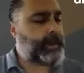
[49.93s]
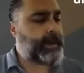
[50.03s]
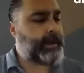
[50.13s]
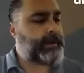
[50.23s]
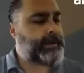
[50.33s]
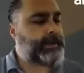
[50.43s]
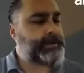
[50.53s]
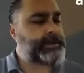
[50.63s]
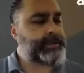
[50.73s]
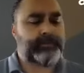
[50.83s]
And
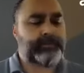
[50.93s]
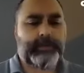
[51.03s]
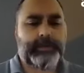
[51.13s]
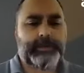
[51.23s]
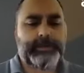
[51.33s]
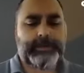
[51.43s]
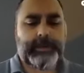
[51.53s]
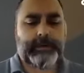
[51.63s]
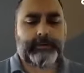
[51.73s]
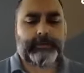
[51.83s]
this is a first
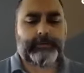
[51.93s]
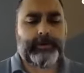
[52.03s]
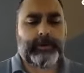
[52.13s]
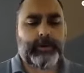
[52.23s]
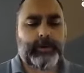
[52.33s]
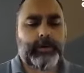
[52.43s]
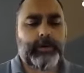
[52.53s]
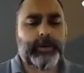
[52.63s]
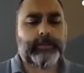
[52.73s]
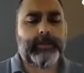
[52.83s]
of a
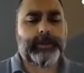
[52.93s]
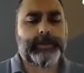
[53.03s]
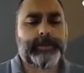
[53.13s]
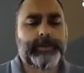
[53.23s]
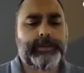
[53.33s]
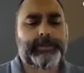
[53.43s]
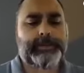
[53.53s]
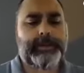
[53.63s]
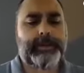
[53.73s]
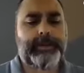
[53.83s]
recurring monthly
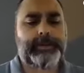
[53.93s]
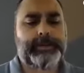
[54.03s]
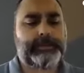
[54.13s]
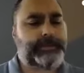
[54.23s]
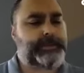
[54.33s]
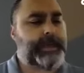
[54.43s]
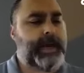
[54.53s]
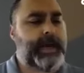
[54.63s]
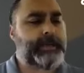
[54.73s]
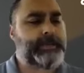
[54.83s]
series of
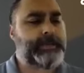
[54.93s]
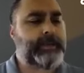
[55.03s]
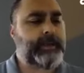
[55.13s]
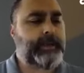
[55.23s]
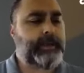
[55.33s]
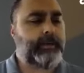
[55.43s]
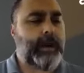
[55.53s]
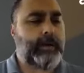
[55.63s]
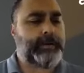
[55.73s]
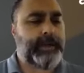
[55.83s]
SaaS
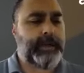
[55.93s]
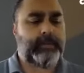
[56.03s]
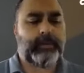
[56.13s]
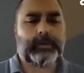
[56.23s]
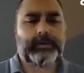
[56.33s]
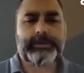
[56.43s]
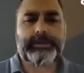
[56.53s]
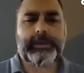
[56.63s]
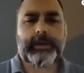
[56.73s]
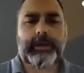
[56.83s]
roundtables
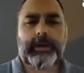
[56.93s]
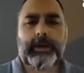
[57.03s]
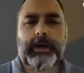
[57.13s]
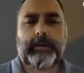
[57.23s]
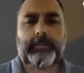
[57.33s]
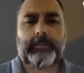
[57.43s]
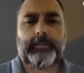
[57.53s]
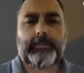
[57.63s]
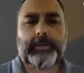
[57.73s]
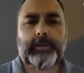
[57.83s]

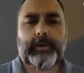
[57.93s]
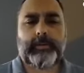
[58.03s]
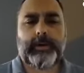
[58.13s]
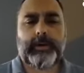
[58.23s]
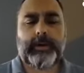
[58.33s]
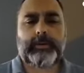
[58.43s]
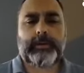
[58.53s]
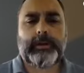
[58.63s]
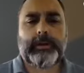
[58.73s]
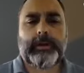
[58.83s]
via webinar.
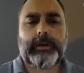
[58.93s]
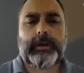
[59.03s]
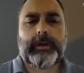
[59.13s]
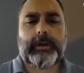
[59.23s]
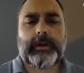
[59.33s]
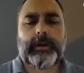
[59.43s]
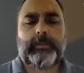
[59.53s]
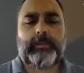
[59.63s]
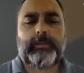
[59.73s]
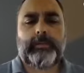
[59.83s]

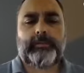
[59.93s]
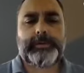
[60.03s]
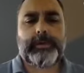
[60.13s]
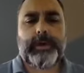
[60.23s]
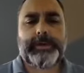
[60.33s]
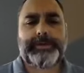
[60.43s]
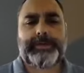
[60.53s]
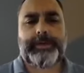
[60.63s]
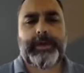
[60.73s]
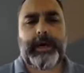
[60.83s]
First question
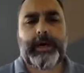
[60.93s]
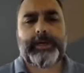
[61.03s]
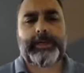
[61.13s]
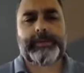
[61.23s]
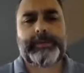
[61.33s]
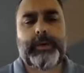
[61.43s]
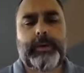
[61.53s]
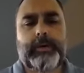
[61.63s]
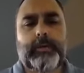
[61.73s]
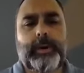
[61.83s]
to the audience:
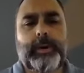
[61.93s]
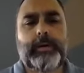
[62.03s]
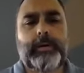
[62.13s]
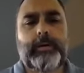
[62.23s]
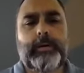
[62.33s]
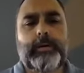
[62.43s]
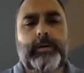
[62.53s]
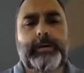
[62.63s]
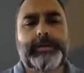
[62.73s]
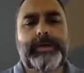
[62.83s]
Where
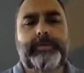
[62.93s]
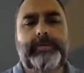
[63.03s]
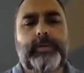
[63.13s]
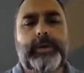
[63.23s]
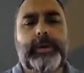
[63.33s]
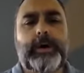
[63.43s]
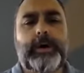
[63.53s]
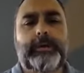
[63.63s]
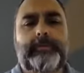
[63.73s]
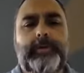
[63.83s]
is everyone calling